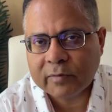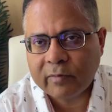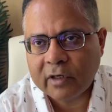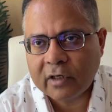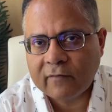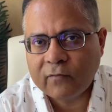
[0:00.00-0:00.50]

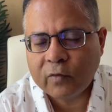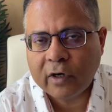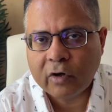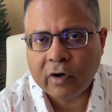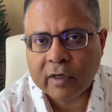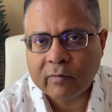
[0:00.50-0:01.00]
but if you are
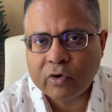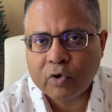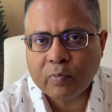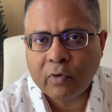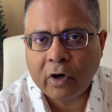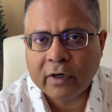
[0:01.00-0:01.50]
not able to
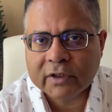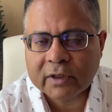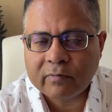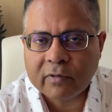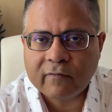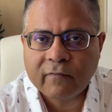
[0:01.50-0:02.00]
plot
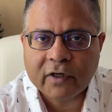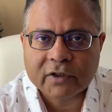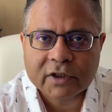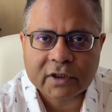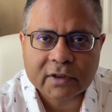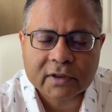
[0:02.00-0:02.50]
simple
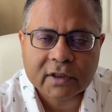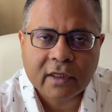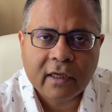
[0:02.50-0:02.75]
functions